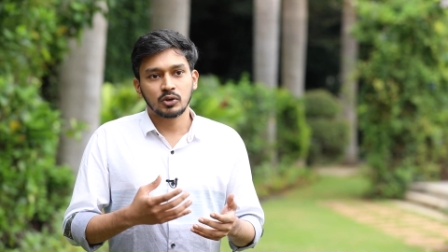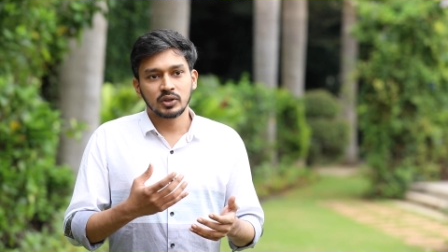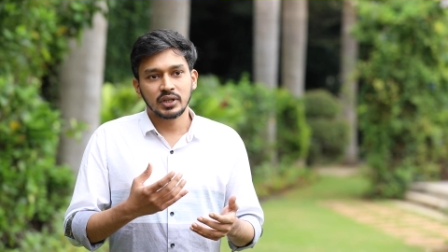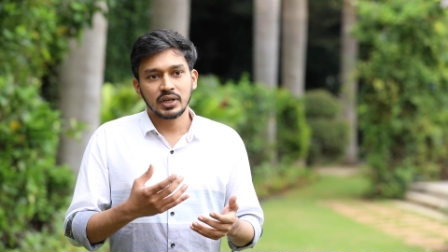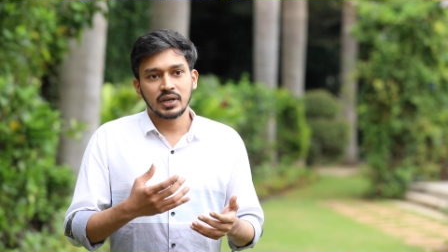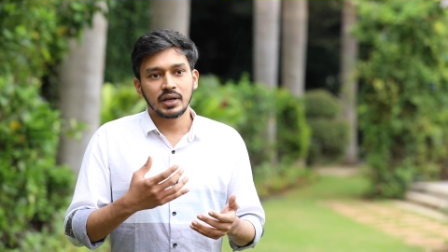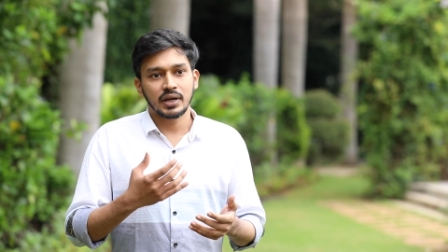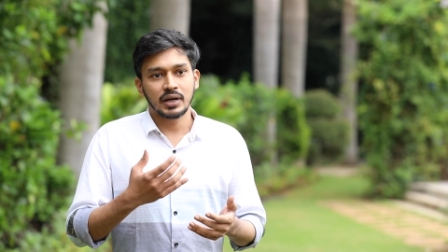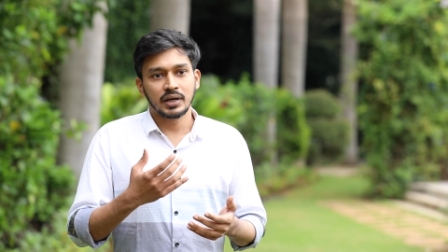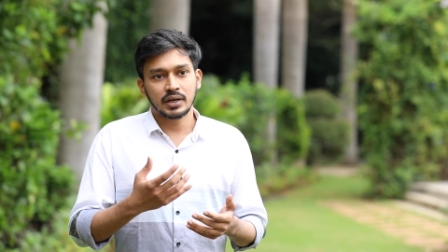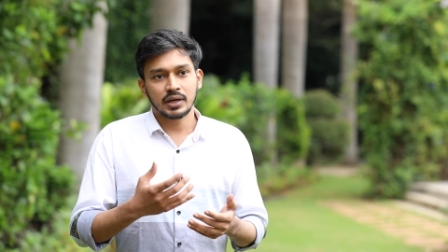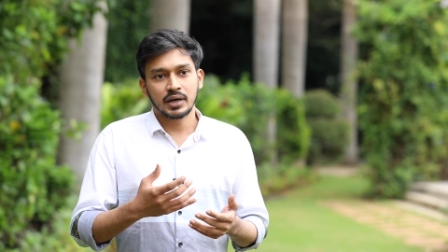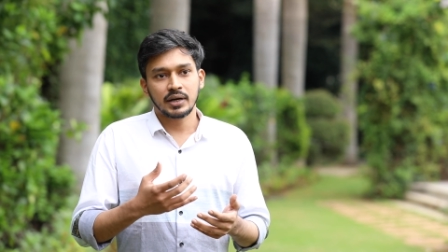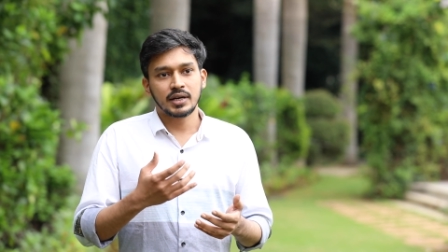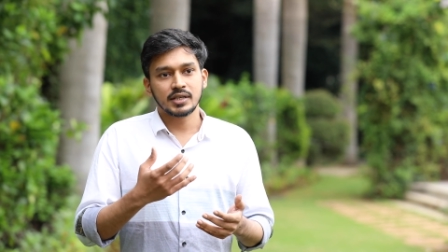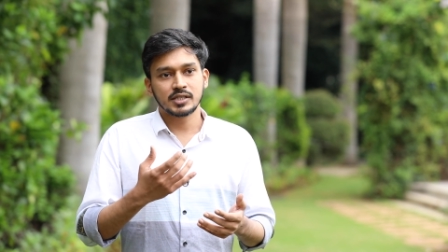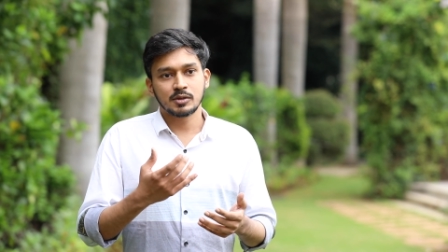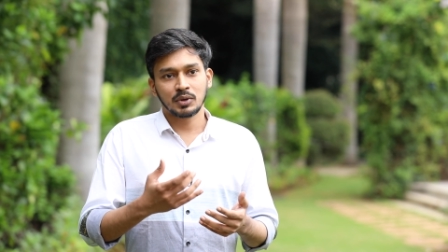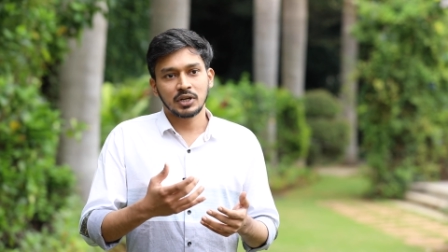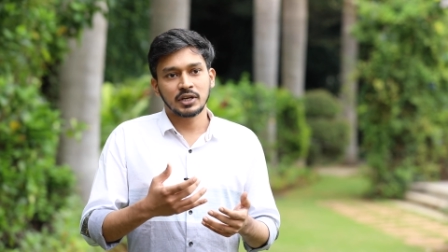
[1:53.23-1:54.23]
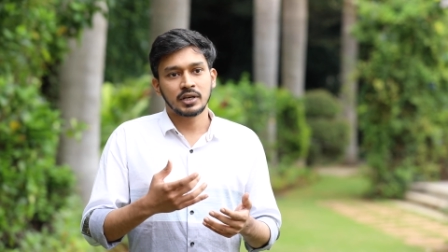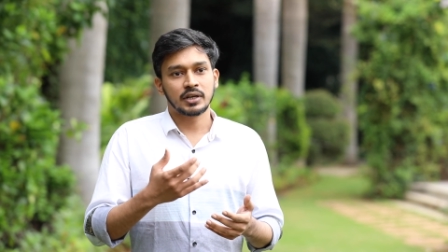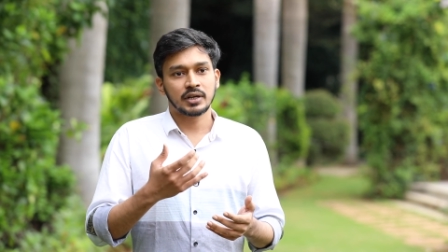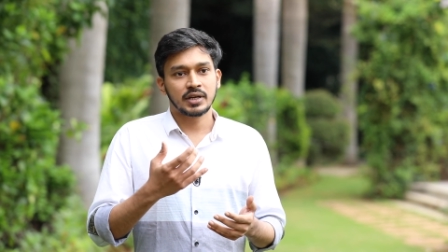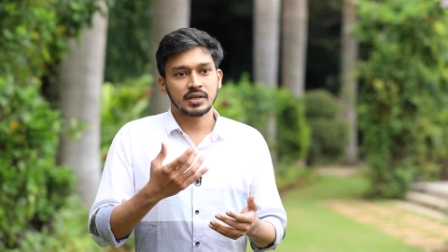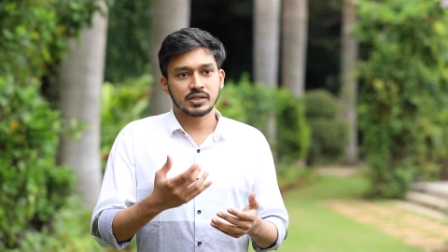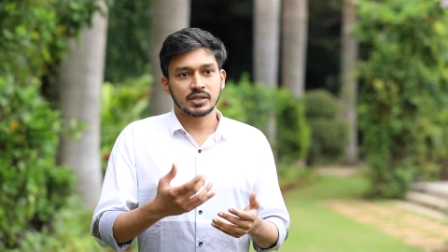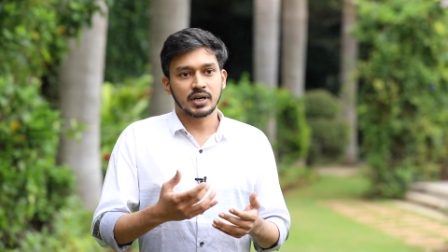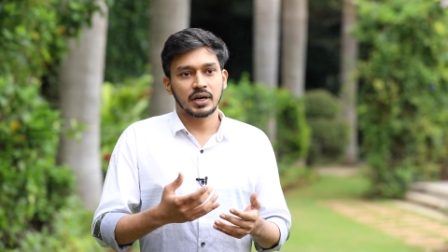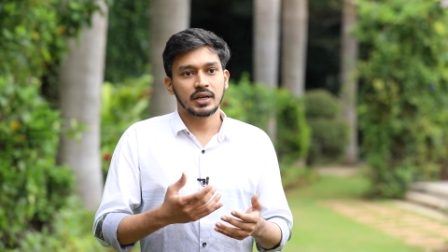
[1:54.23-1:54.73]
to the
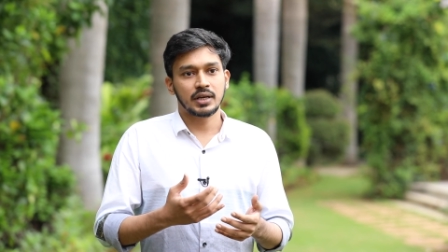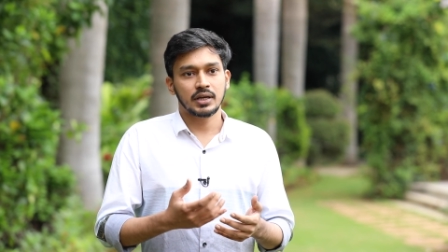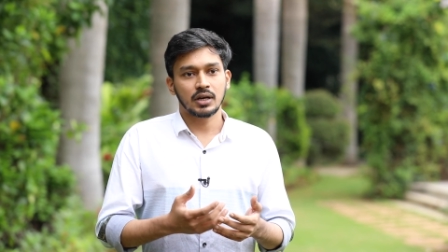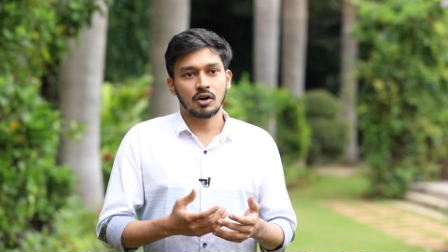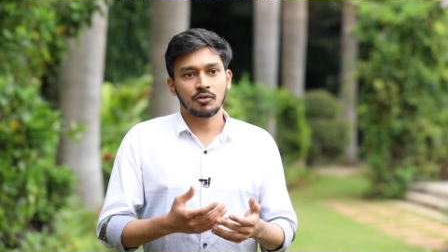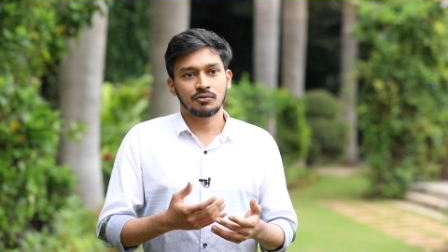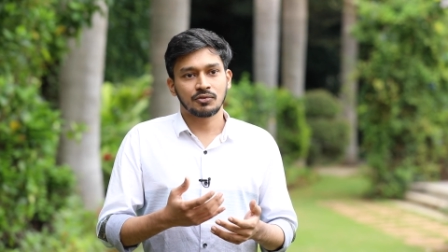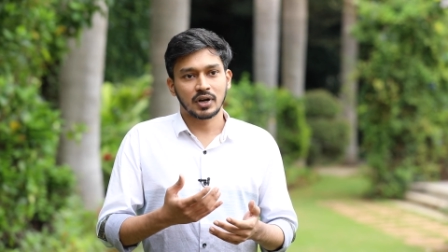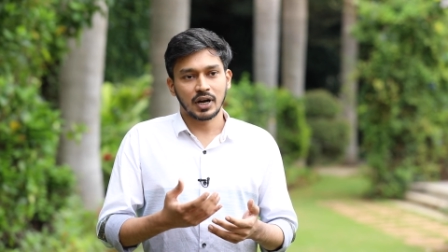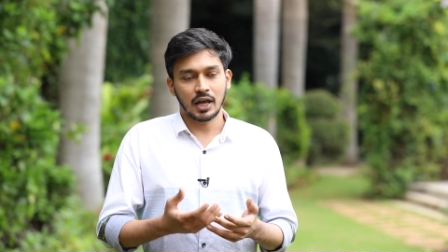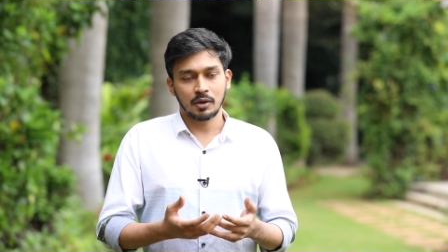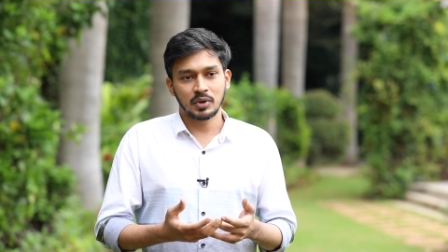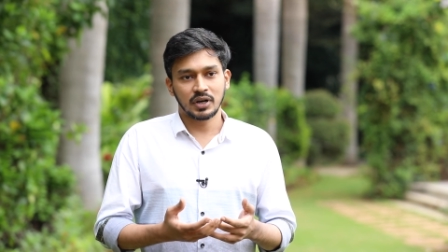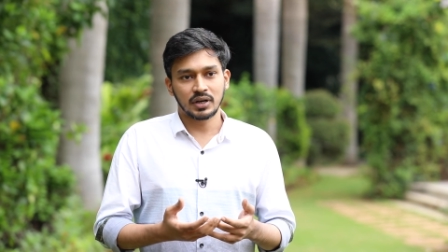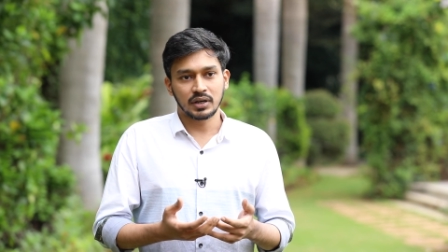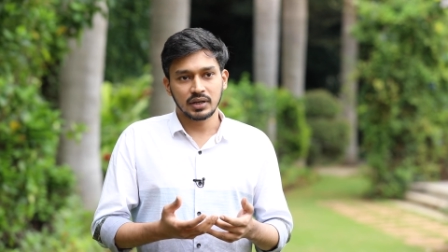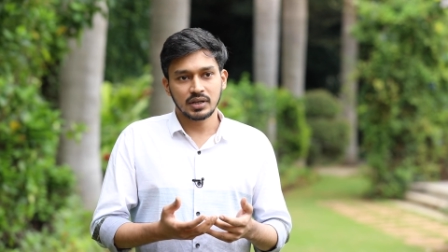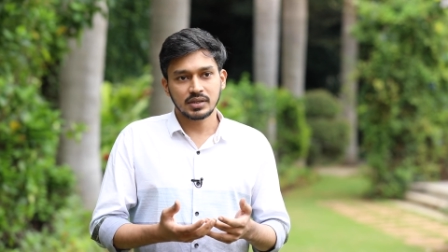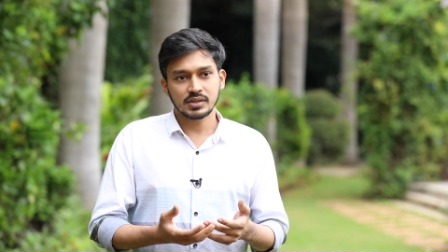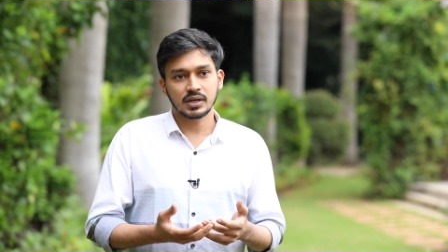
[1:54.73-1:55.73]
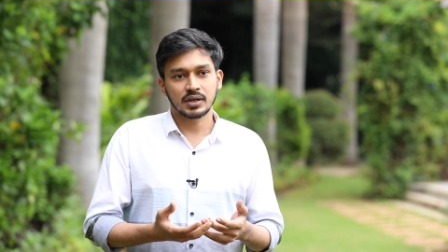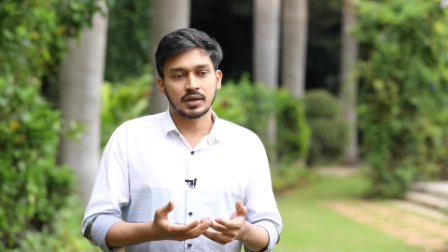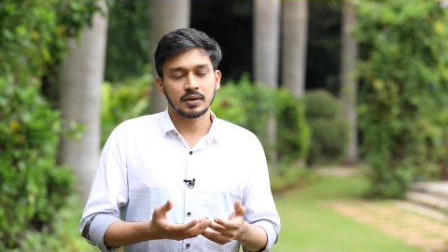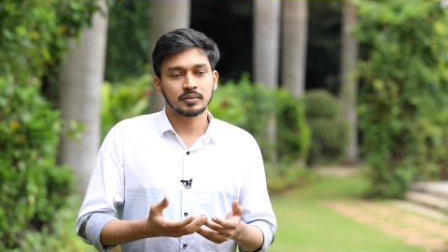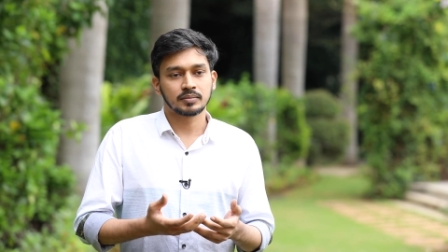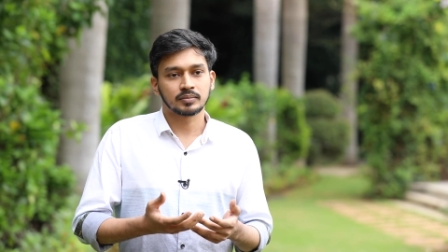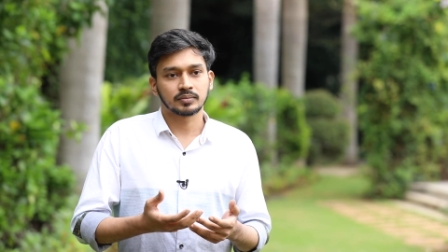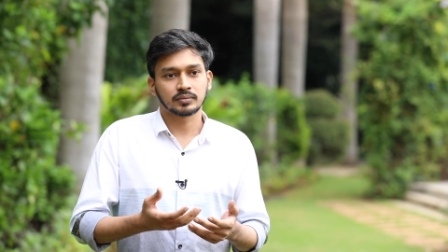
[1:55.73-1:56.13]
interdisciplinary study of climate risk